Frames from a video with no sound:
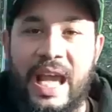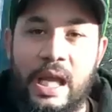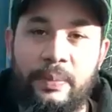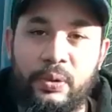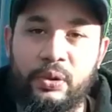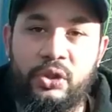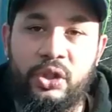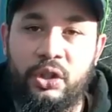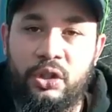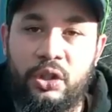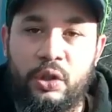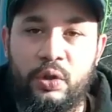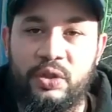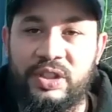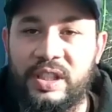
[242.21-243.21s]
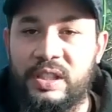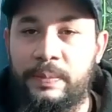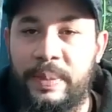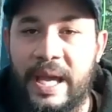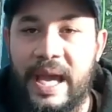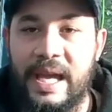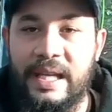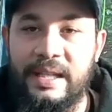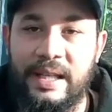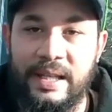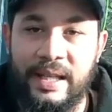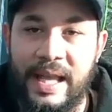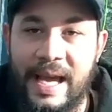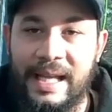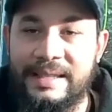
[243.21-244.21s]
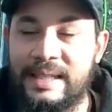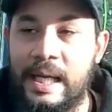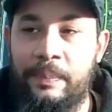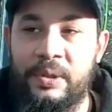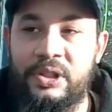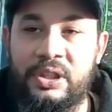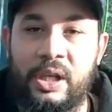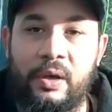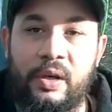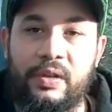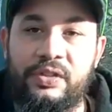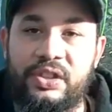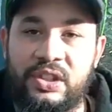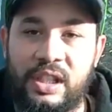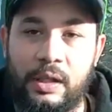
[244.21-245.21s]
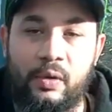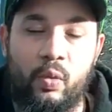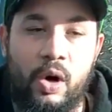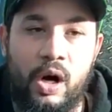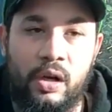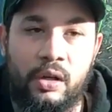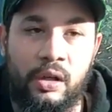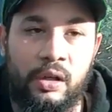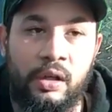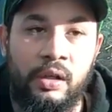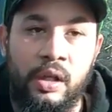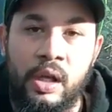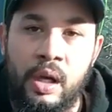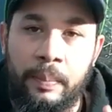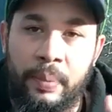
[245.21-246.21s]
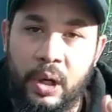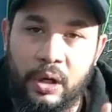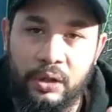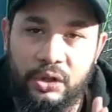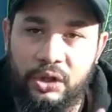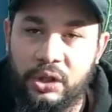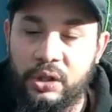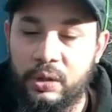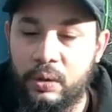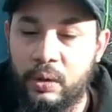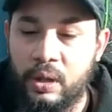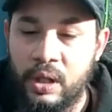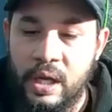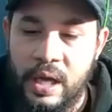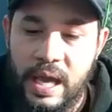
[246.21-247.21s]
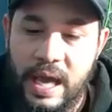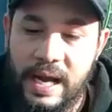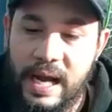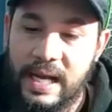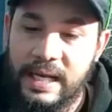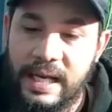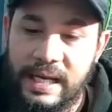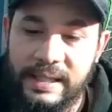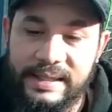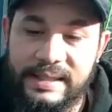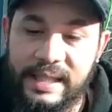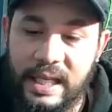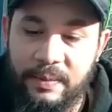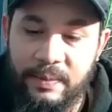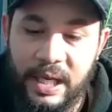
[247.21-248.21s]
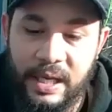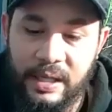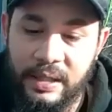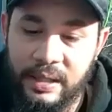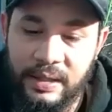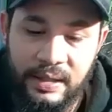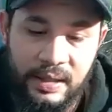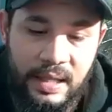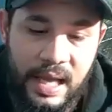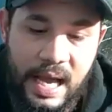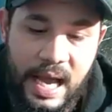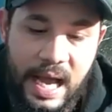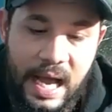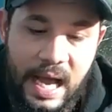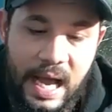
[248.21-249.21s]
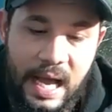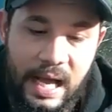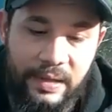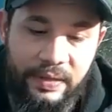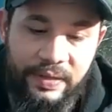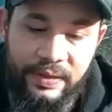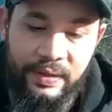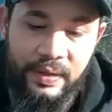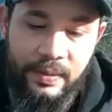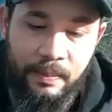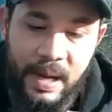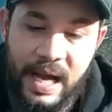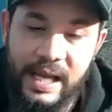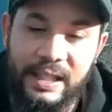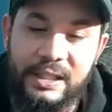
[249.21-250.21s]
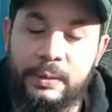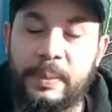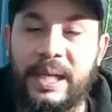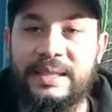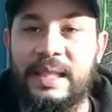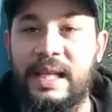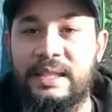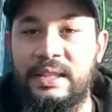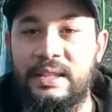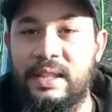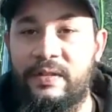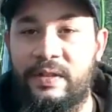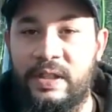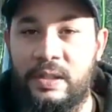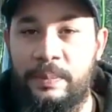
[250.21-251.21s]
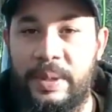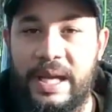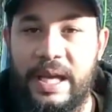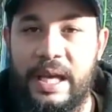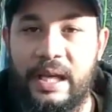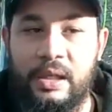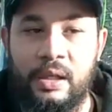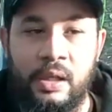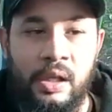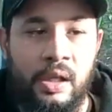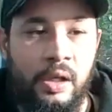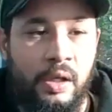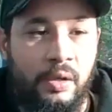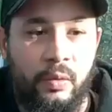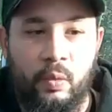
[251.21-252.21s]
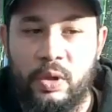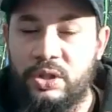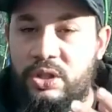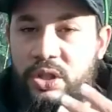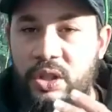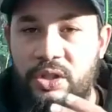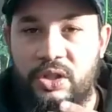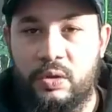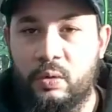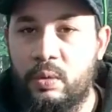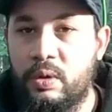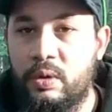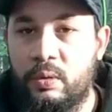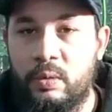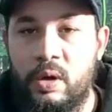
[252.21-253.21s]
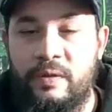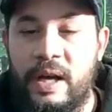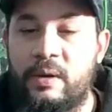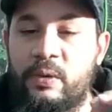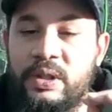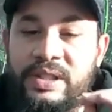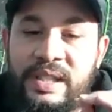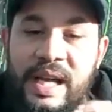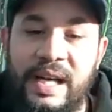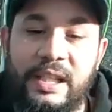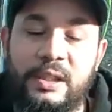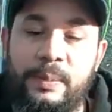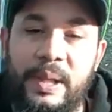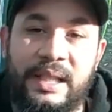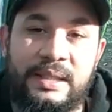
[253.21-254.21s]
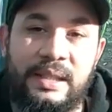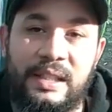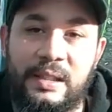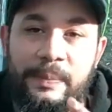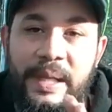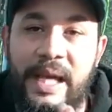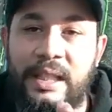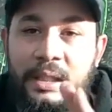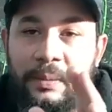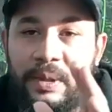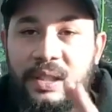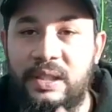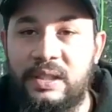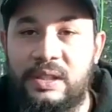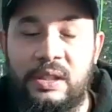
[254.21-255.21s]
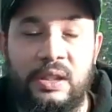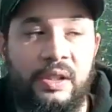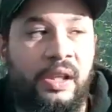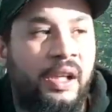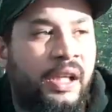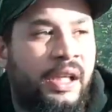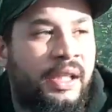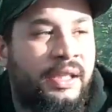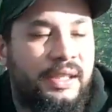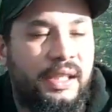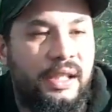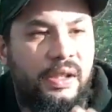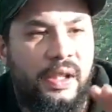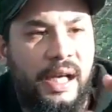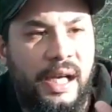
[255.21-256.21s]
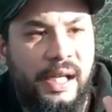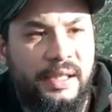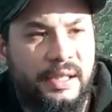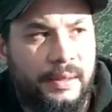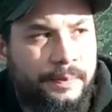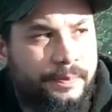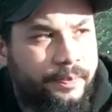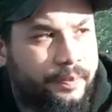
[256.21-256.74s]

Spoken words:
able to use this bag in the last episode of Skinwalker Part 2, and I gotta say, man, my expectations of this bag was just through the roof. I was not expecting this bag to be this good. See, you guys,